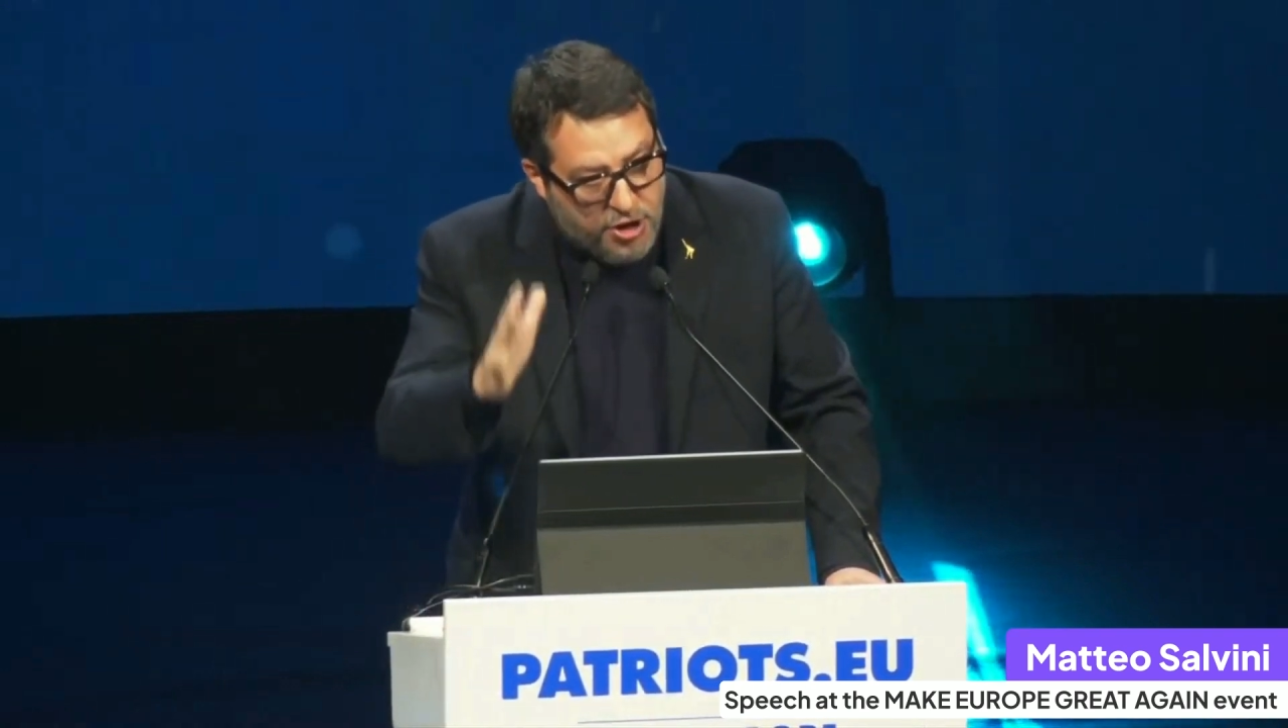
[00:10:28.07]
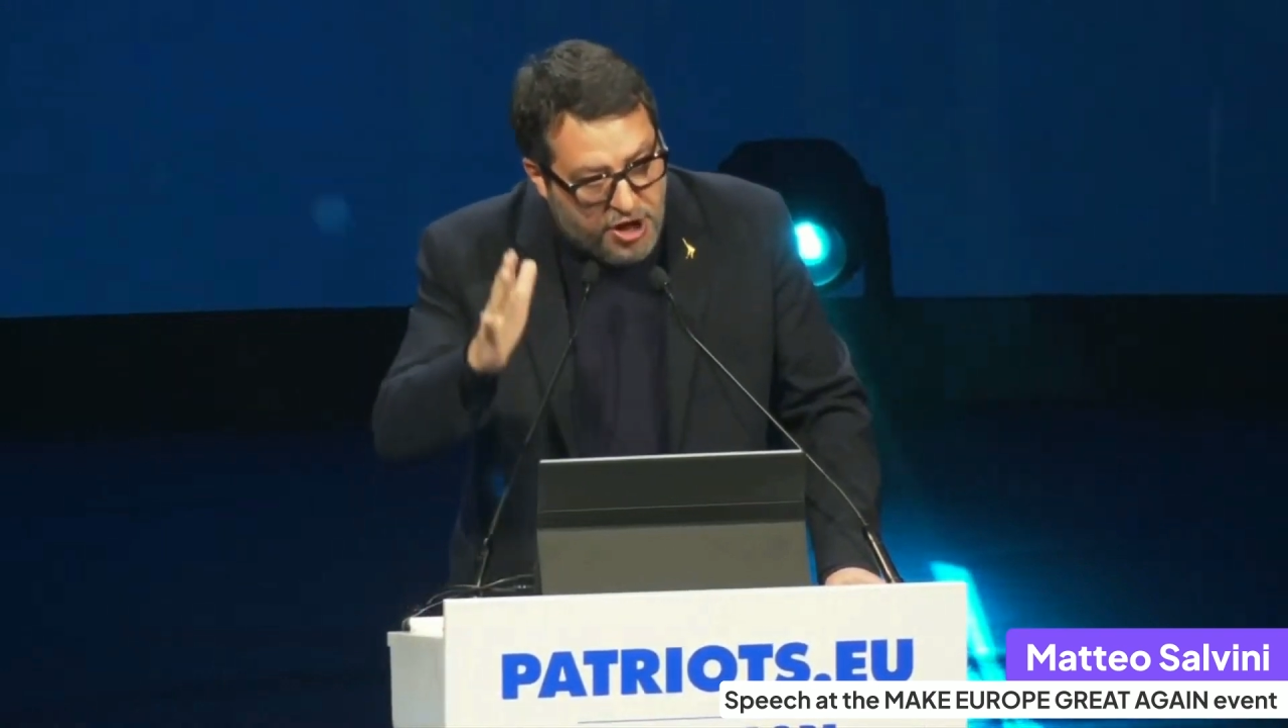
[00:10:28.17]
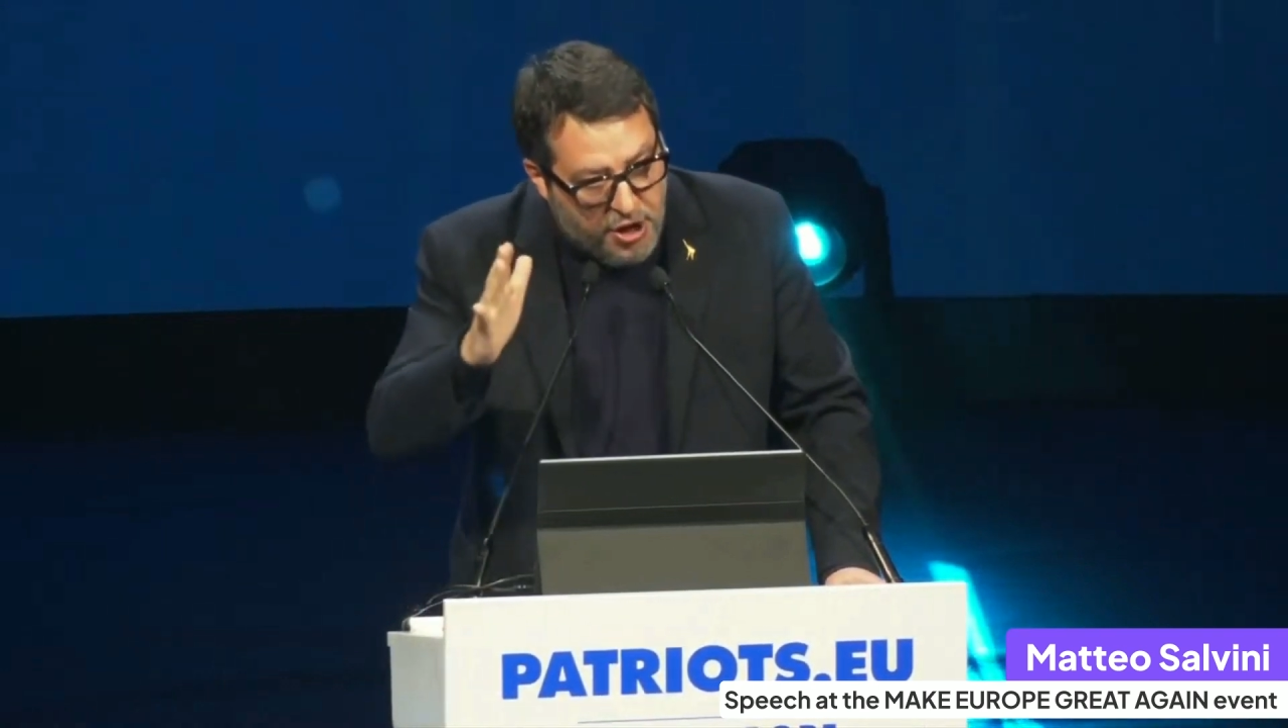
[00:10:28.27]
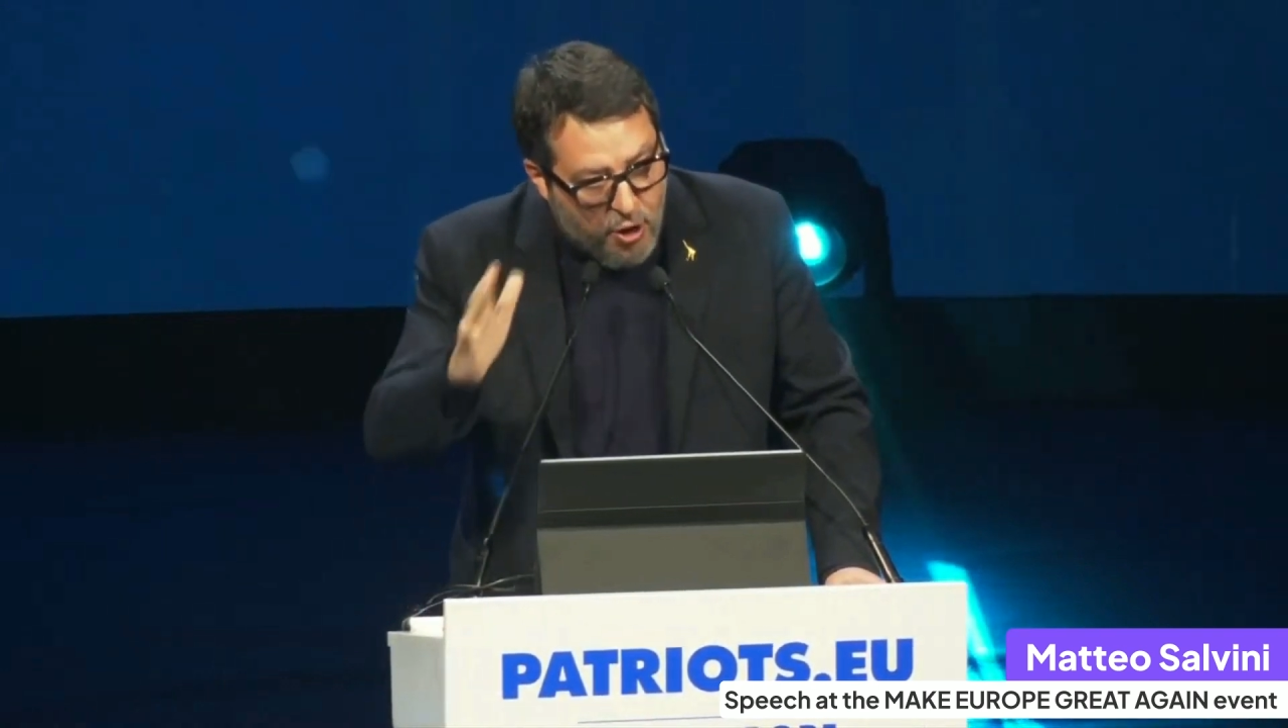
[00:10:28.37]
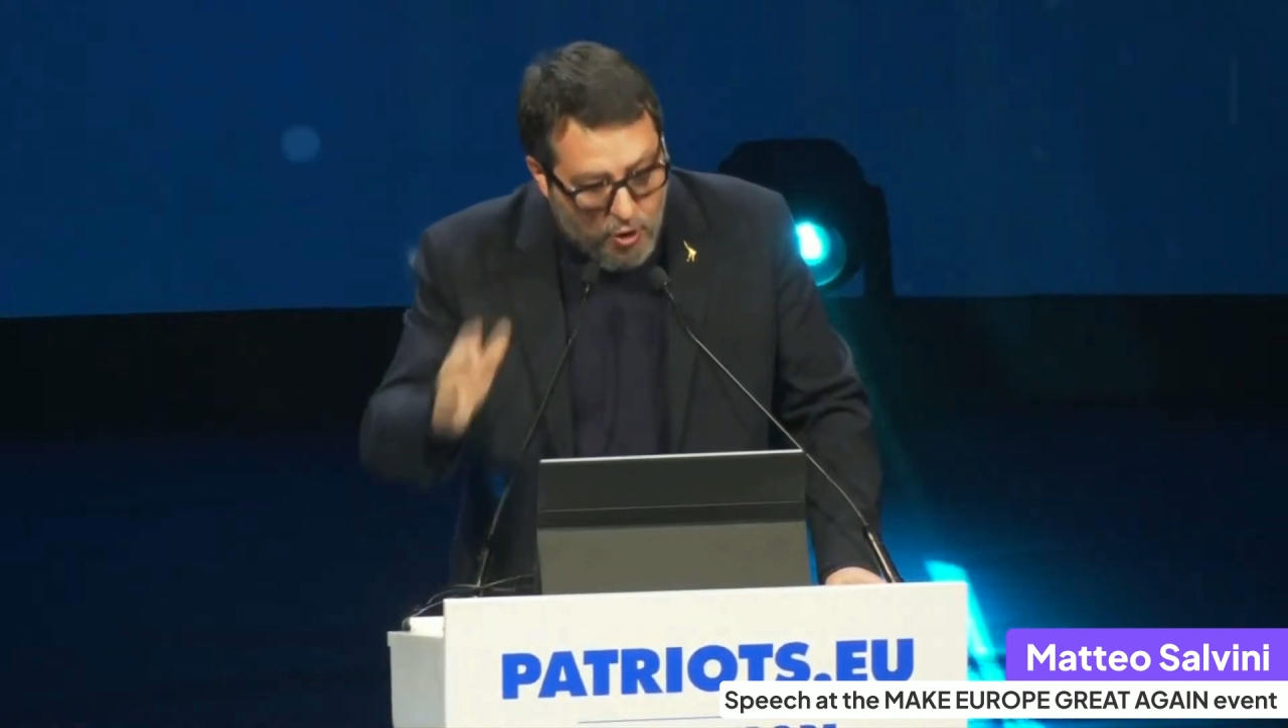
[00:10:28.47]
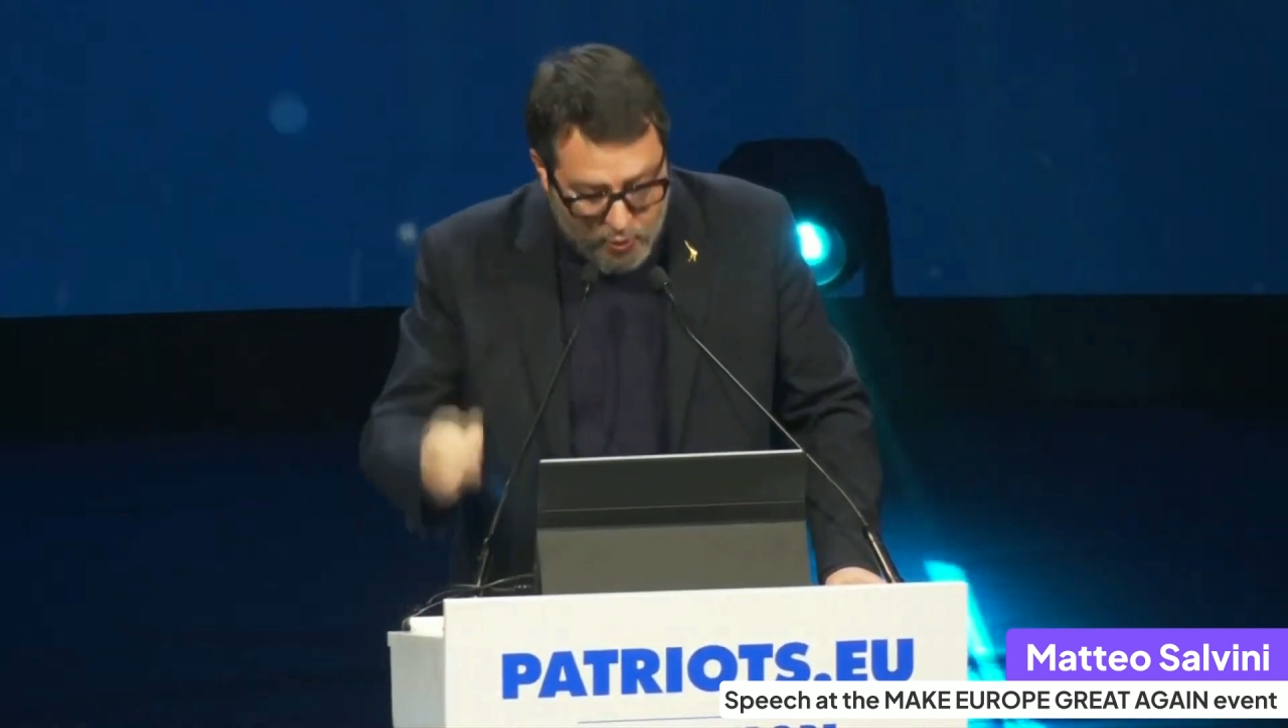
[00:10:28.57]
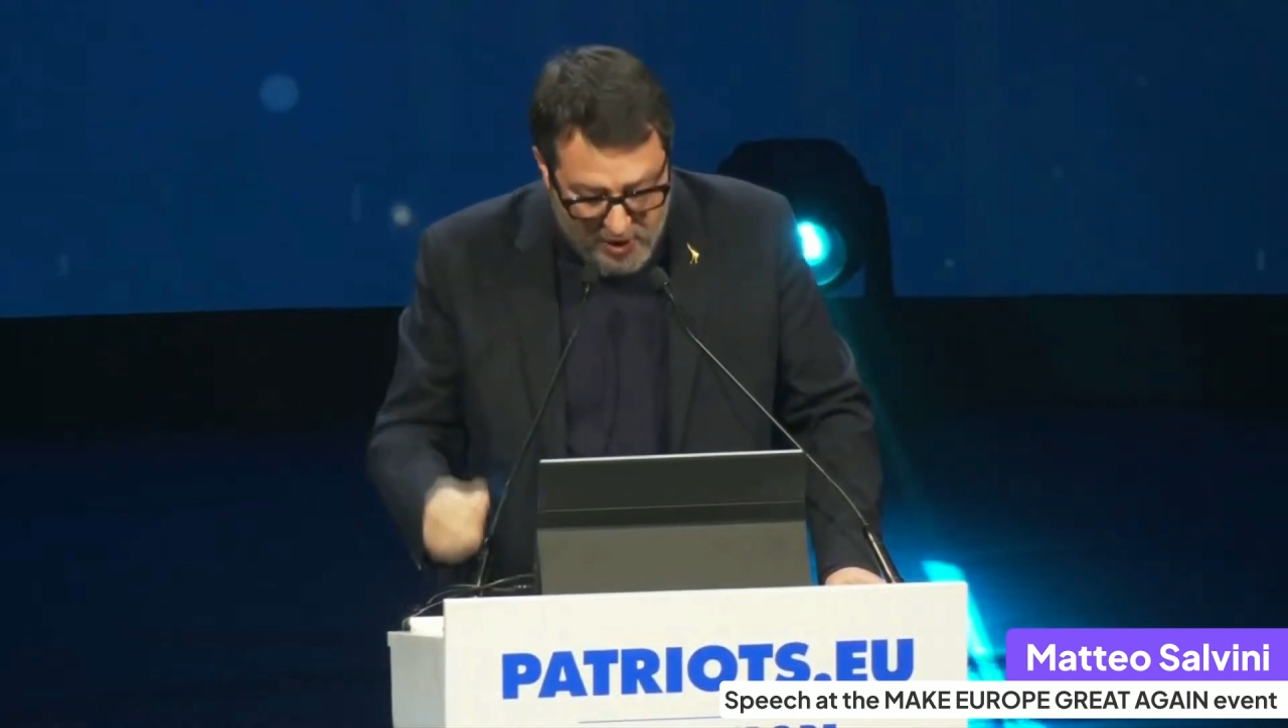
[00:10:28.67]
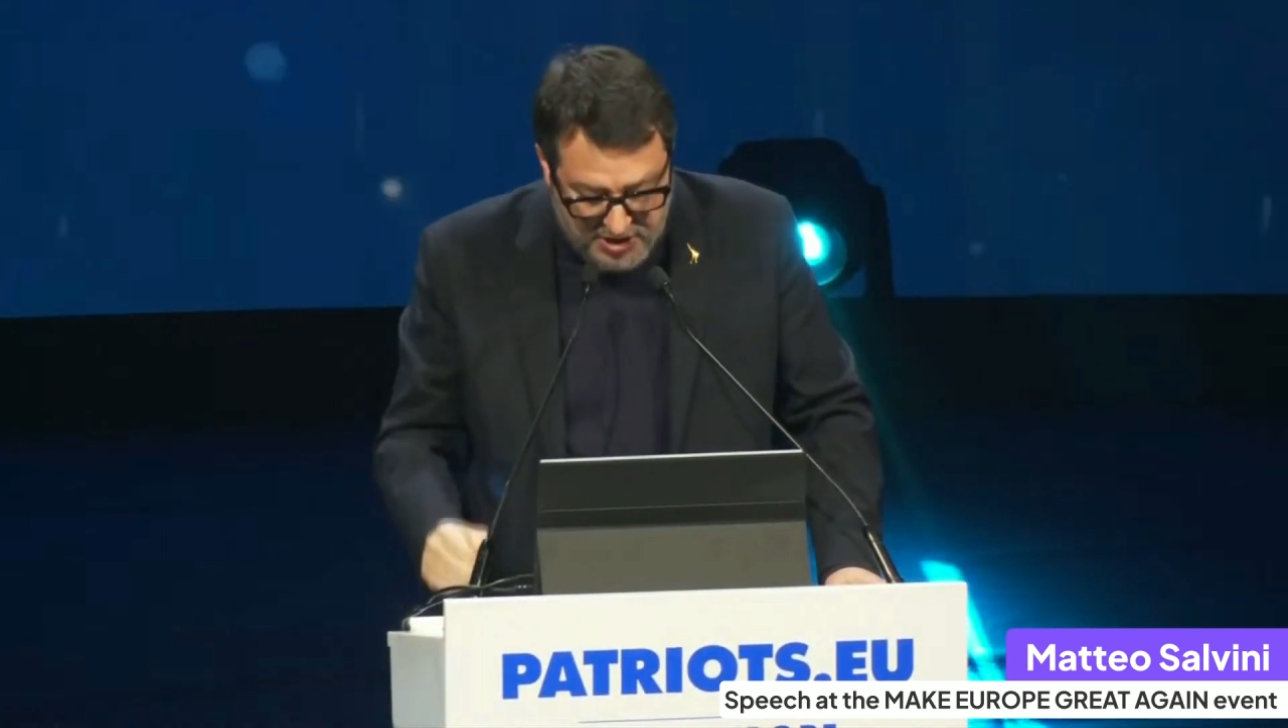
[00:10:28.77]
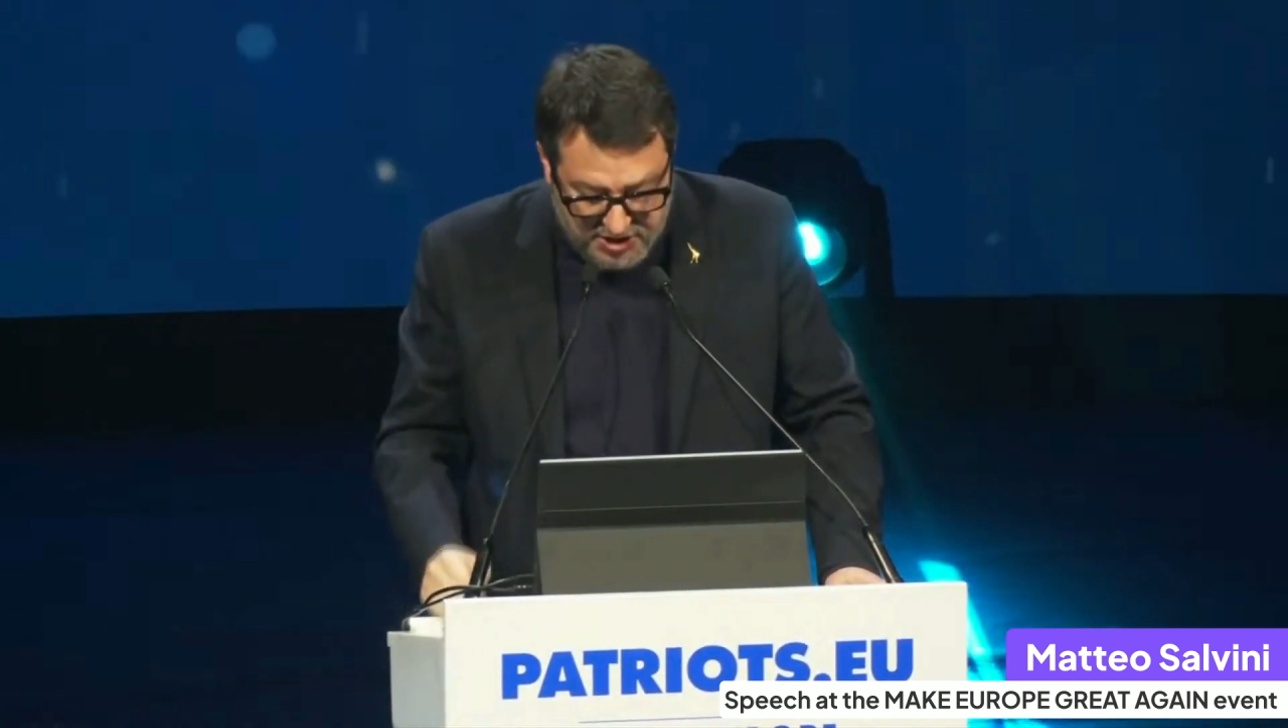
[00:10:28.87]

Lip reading: be ashamed.